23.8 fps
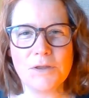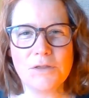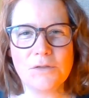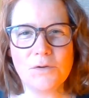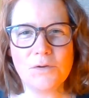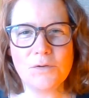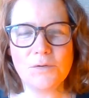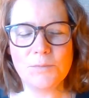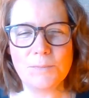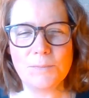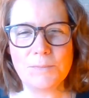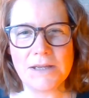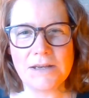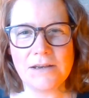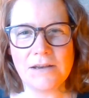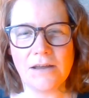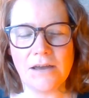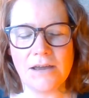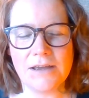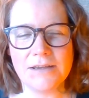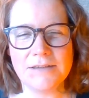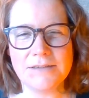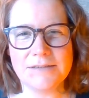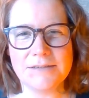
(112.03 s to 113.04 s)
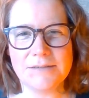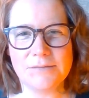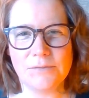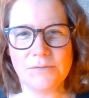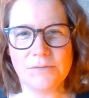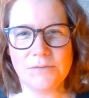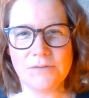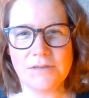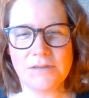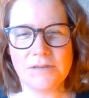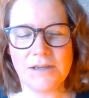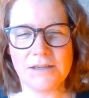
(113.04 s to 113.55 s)
thought it would be a nice
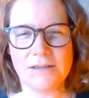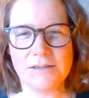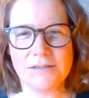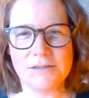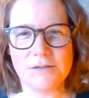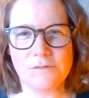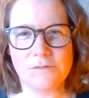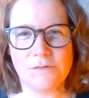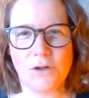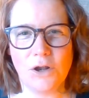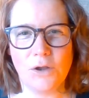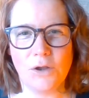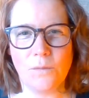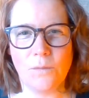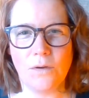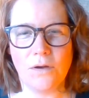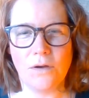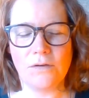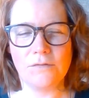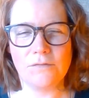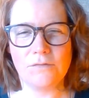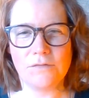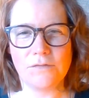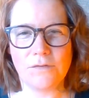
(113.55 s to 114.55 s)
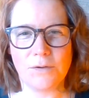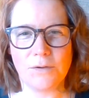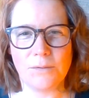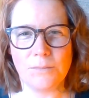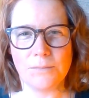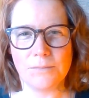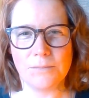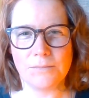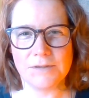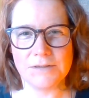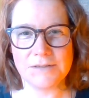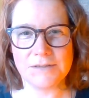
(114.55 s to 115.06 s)
thing to follow on
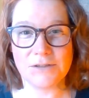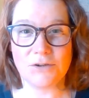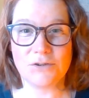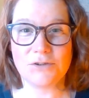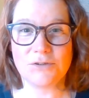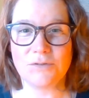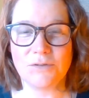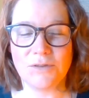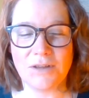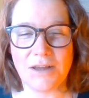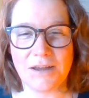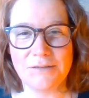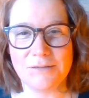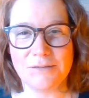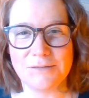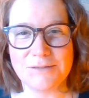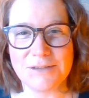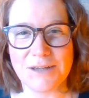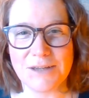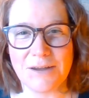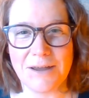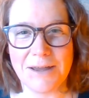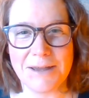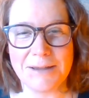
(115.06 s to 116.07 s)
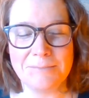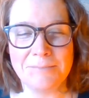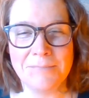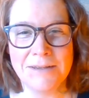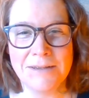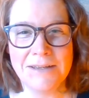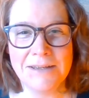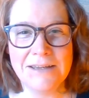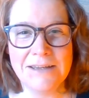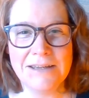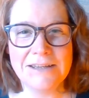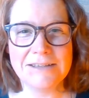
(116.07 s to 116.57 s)
from the social life of time,
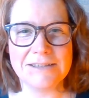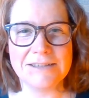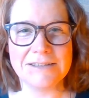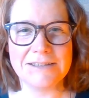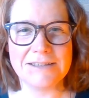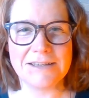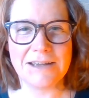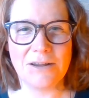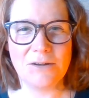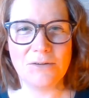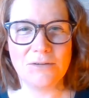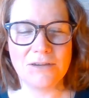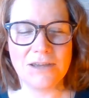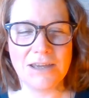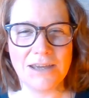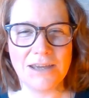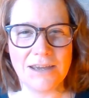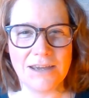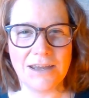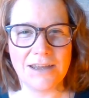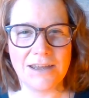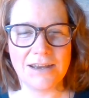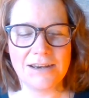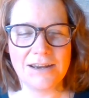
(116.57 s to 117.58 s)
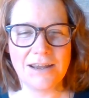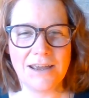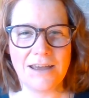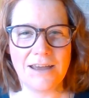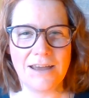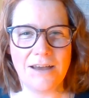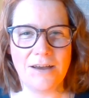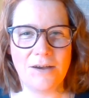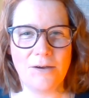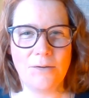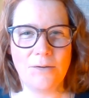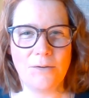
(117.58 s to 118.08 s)
to start looking at
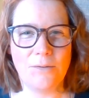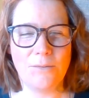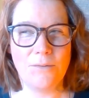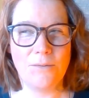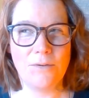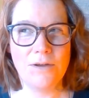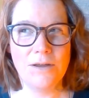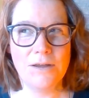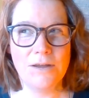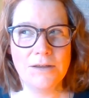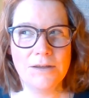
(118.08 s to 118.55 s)
how